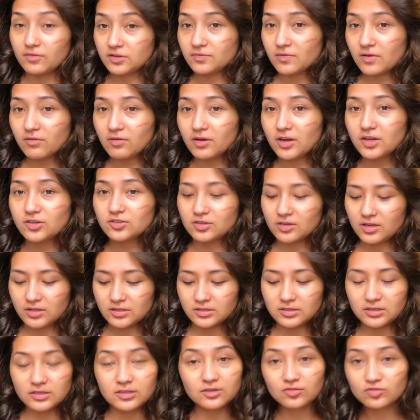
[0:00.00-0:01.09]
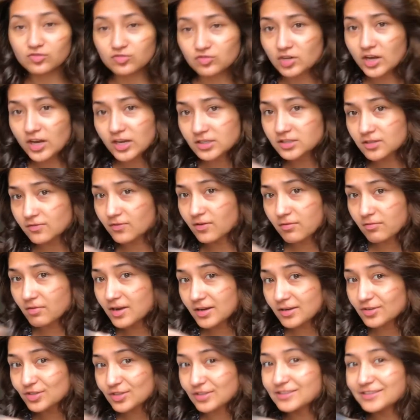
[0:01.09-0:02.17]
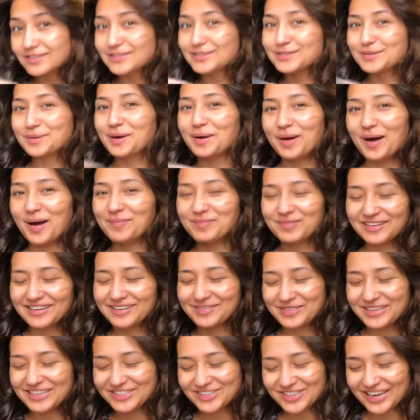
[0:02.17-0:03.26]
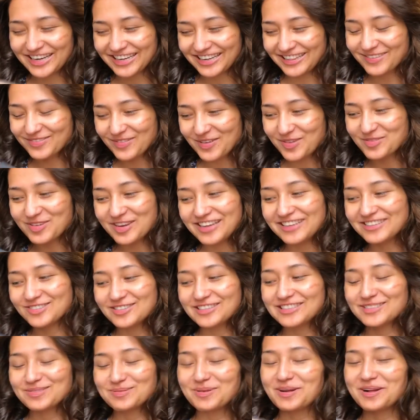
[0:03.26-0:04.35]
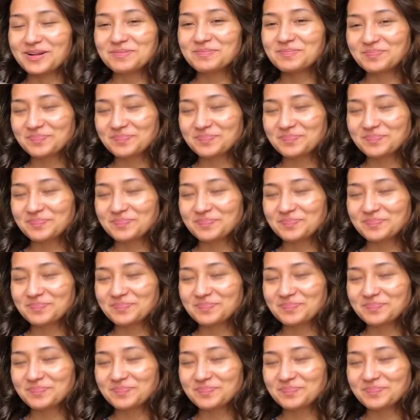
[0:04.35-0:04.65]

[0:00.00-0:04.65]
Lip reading: foundation, and she shakes the foundation, so I'm gonna be shaking the foundation as well.